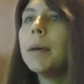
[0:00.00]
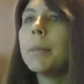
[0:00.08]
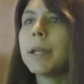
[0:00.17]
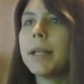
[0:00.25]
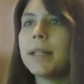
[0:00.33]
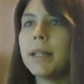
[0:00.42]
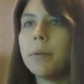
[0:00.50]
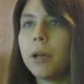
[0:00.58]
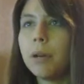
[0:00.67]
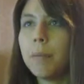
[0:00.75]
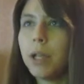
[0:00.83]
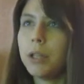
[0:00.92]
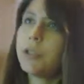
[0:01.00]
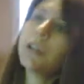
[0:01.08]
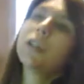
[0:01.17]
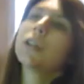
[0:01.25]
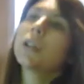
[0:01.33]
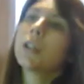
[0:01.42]
because I want to make
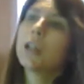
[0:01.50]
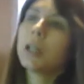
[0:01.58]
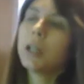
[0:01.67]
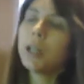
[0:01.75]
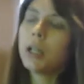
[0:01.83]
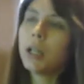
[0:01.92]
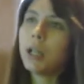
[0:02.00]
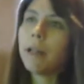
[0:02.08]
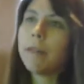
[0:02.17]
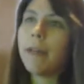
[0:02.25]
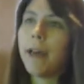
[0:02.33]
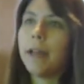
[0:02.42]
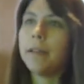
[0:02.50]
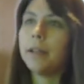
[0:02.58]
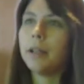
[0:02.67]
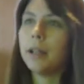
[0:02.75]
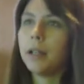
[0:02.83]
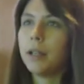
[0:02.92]
sure that
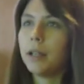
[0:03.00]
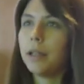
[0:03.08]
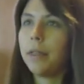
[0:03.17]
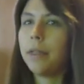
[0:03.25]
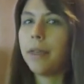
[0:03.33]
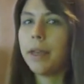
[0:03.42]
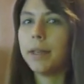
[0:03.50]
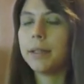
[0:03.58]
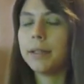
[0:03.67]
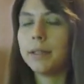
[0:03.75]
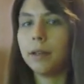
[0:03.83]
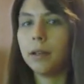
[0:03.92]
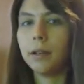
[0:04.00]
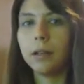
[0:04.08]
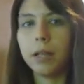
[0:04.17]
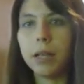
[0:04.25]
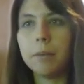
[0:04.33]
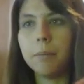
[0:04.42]
things are
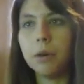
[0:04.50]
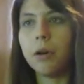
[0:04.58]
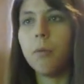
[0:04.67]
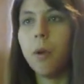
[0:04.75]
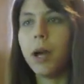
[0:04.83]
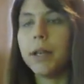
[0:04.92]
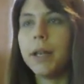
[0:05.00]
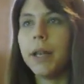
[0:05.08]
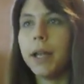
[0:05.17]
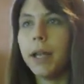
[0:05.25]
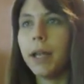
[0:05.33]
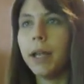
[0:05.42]
in book one